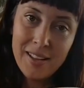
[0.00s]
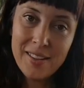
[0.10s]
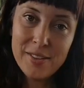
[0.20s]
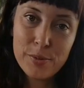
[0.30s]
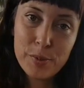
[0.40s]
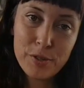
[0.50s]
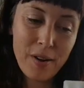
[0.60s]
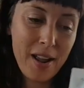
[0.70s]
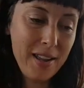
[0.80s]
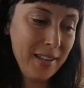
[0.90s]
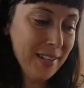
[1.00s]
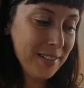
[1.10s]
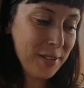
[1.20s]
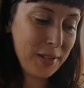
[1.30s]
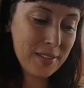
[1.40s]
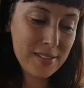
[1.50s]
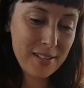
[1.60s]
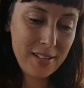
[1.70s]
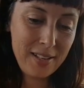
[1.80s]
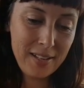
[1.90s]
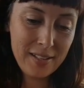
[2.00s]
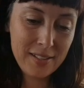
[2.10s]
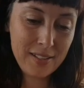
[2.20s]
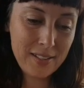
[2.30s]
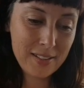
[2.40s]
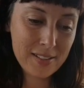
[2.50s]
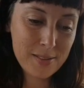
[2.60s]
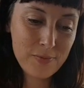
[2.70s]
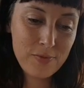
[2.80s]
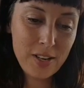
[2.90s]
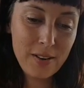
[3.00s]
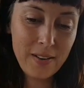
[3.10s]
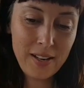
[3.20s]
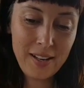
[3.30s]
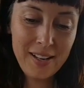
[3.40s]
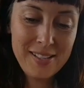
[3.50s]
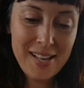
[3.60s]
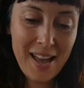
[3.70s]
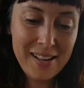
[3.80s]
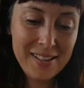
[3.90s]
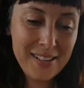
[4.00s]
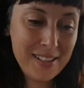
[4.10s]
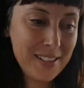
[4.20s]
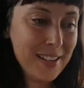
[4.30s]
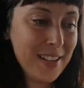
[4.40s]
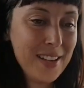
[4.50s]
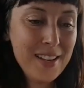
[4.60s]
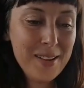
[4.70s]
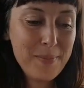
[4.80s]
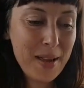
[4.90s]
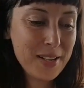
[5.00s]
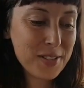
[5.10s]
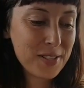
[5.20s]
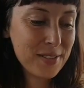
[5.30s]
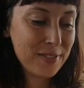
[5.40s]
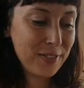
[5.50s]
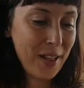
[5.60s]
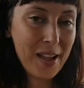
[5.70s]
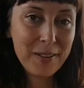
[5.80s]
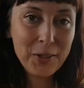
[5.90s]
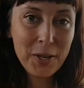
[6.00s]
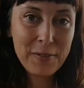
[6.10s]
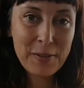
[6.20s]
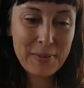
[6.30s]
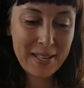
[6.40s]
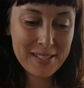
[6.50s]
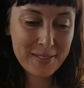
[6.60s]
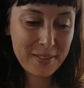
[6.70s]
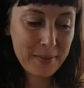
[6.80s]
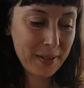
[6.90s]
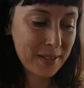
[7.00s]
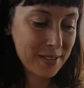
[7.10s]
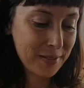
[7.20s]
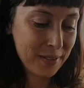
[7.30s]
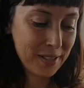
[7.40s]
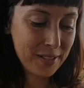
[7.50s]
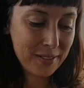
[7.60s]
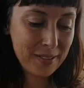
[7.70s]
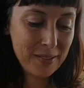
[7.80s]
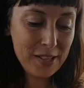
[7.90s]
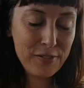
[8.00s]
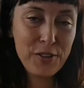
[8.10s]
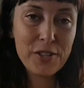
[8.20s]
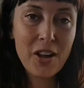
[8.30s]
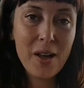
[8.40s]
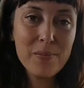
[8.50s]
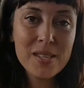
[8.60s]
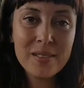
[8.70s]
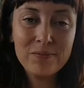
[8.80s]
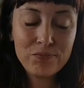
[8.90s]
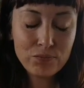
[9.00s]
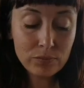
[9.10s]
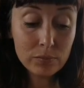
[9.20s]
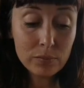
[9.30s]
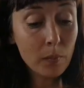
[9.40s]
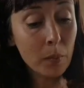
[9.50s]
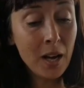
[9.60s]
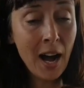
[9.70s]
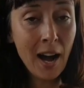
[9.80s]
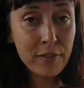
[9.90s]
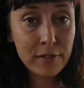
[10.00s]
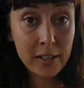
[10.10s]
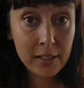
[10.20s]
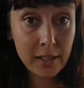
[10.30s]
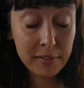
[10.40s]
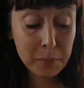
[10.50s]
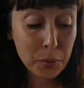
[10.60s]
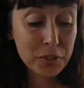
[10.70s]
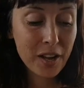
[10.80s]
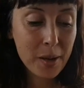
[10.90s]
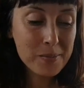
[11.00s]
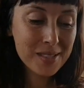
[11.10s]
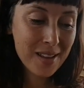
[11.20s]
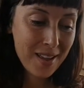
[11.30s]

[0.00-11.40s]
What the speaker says: this book right here, and you can see it is very tattered and pages are flying all over the place everywhere because I've read it quite a few times, half read it even more times.